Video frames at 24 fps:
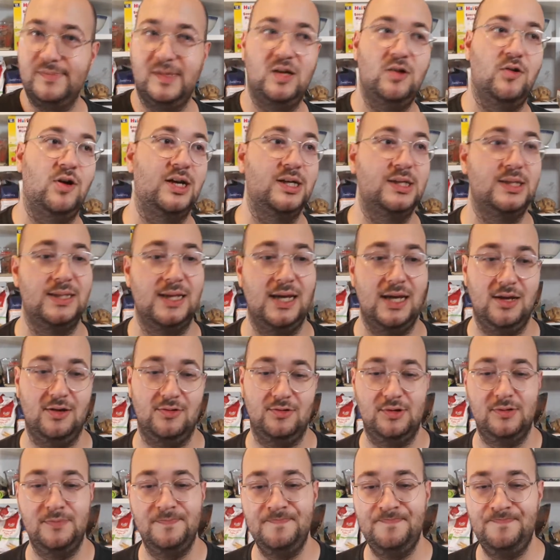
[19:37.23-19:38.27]
crash
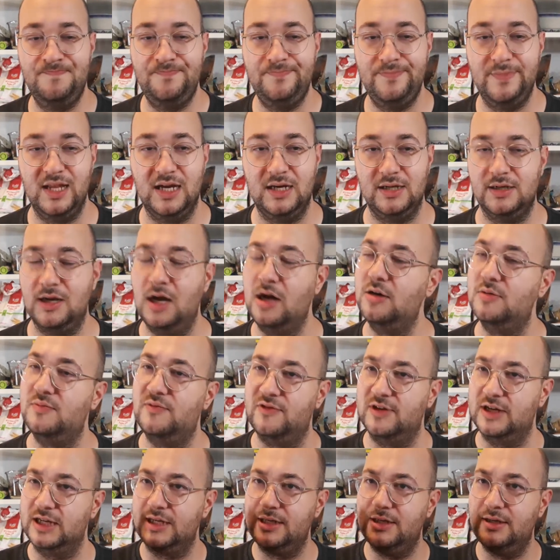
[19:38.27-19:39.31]
down and
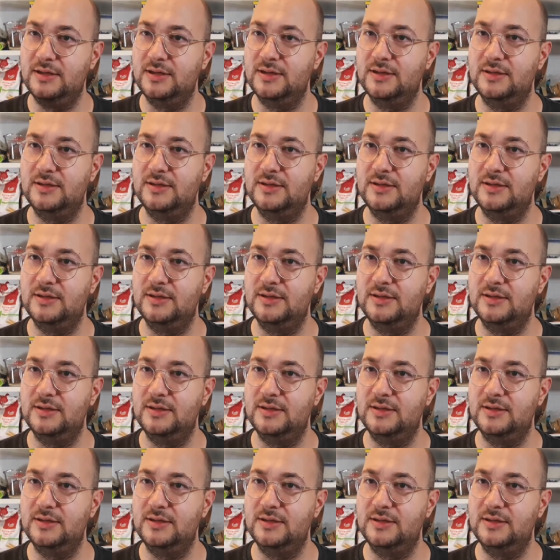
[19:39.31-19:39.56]
hopefully,